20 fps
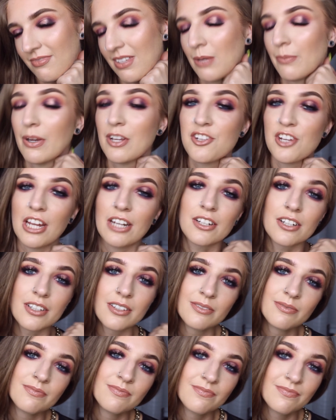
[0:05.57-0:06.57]
and my
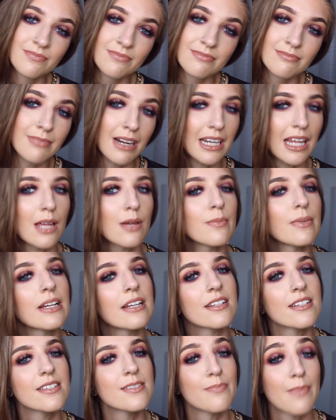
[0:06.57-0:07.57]
channel. My name
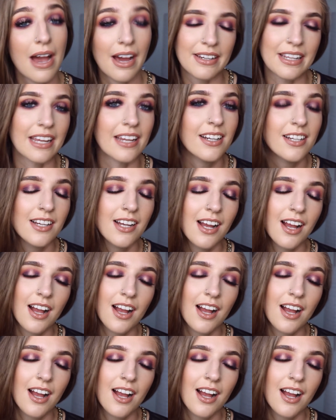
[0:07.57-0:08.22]
is Maddie.